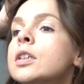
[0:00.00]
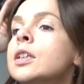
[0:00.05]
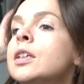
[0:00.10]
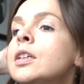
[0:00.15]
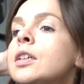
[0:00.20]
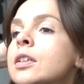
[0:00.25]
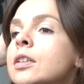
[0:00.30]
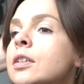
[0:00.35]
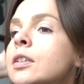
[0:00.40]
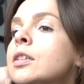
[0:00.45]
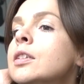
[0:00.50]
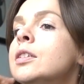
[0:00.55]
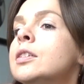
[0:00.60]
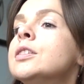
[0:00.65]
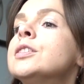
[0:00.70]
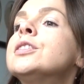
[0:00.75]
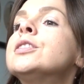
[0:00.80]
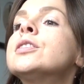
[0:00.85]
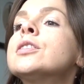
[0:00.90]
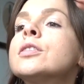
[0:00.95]
It
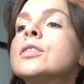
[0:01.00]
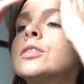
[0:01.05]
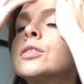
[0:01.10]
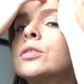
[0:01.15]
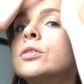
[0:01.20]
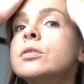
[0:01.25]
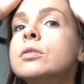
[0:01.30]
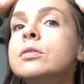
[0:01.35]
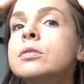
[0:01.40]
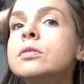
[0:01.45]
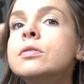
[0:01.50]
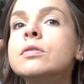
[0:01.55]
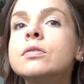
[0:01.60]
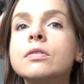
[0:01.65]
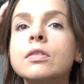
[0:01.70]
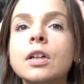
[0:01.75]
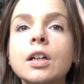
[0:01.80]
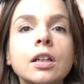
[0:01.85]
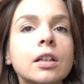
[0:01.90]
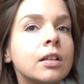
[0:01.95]
is school
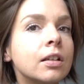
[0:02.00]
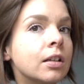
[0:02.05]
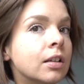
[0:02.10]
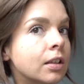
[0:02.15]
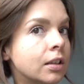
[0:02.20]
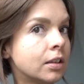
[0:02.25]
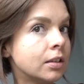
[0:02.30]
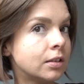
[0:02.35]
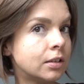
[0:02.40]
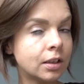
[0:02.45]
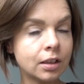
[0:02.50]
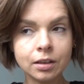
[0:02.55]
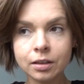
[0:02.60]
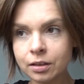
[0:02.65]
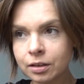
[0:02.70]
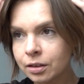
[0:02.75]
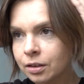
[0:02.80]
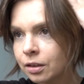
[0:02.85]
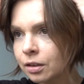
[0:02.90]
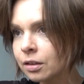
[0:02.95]
run
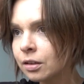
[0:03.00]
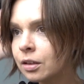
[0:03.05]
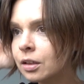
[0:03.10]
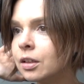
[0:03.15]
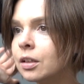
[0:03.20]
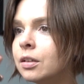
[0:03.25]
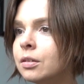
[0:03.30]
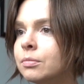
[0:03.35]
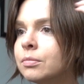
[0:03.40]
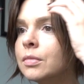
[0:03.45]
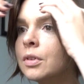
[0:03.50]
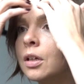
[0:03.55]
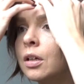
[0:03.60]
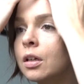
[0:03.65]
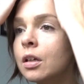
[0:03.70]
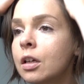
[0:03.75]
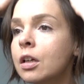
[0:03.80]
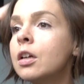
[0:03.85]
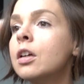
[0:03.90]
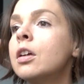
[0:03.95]
time,
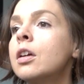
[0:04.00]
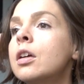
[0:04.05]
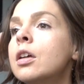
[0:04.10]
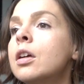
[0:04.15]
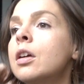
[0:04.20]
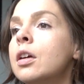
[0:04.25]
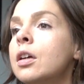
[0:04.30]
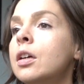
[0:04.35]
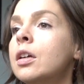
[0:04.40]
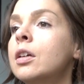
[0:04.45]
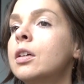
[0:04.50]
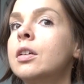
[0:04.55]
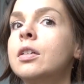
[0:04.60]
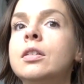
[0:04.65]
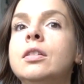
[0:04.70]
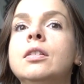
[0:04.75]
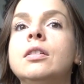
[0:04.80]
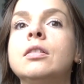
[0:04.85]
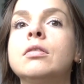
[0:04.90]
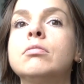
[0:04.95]

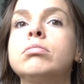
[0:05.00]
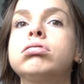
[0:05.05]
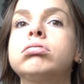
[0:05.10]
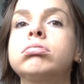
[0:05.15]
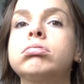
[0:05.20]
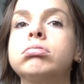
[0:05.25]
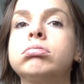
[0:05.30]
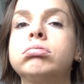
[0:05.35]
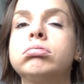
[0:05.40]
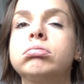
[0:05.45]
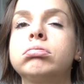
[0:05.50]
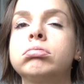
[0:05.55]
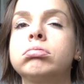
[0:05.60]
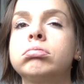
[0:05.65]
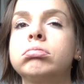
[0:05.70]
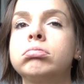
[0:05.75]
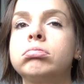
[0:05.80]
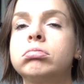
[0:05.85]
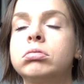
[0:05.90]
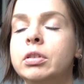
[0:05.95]
and I
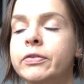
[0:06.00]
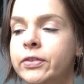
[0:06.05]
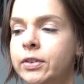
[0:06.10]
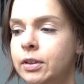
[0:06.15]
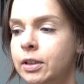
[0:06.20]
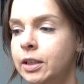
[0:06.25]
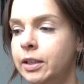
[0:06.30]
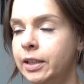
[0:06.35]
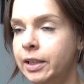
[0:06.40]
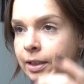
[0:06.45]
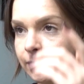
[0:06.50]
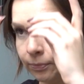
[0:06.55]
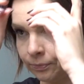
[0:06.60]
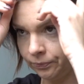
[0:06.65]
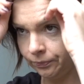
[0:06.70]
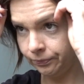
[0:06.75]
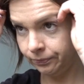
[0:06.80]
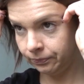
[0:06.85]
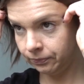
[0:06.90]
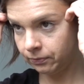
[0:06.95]
feel like that.
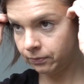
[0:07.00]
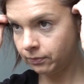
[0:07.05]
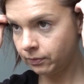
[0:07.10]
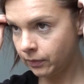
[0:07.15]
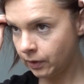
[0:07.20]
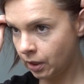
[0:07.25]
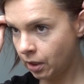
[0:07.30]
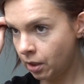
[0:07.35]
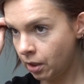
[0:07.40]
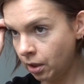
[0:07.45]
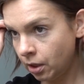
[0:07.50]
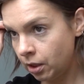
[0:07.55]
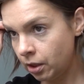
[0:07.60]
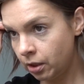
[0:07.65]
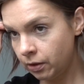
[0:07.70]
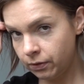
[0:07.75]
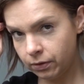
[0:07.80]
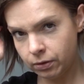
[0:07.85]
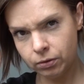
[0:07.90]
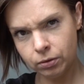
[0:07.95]

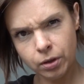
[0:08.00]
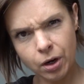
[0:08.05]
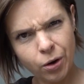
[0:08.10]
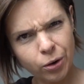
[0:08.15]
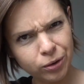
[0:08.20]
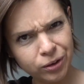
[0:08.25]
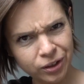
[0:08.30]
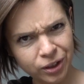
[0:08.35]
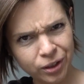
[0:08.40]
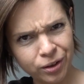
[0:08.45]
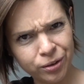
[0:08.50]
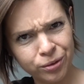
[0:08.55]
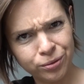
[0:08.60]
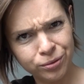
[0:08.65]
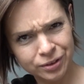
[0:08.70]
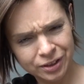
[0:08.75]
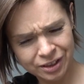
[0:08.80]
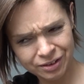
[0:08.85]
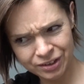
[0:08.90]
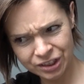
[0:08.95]
I feel hot and
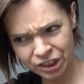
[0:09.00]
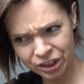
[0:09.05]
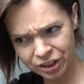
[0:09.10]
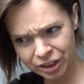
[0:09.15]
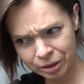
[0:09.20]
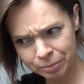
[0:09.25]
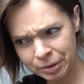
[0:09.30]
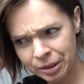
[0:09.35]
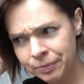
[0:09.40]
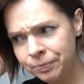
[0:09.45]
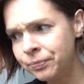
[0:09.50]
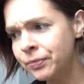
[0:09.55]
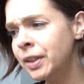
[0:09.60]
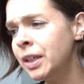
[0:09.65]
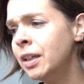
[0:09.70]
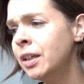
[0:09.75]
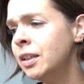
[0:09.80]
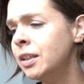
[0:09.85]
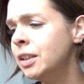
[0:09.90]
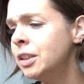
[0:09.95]
cold type.
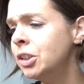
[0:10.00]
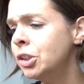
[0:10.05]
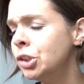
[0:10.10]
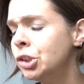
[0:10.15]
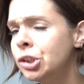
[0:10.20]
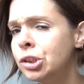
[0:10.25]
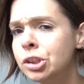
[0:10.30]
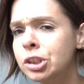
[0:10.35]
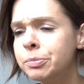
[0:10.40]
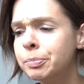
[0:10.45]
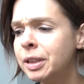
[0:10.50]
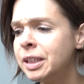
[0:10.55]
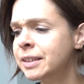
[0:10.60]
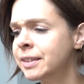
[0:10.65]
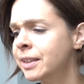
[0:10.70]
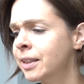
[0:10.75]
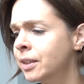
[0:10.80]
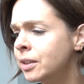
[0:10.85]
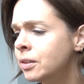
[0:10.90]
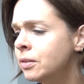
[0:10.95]
I need to judge
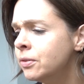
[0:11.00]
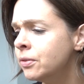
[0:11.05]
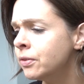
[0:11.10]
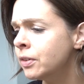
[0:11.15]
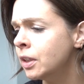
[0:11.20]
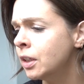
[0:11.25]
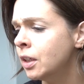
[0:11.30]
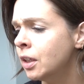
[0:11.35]
myself.